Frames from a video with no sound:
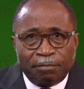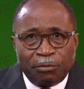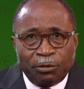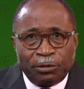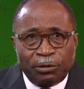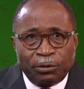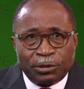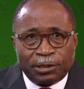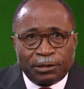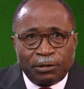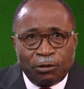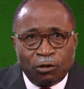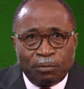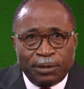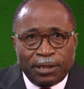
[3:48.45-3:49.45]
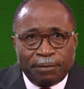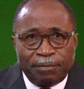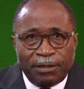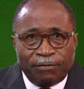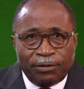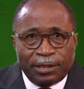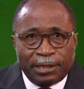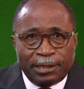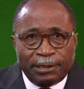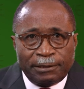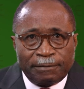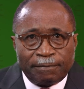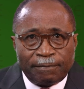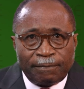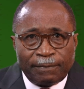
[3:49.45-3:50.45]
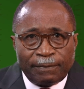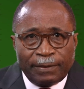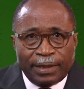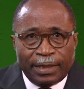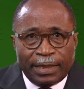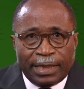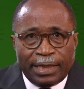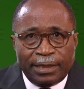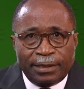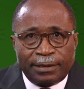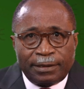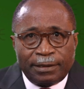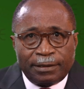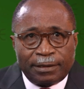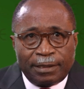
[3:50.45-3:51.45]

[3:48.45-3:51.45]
both those at home in the BVI and in St.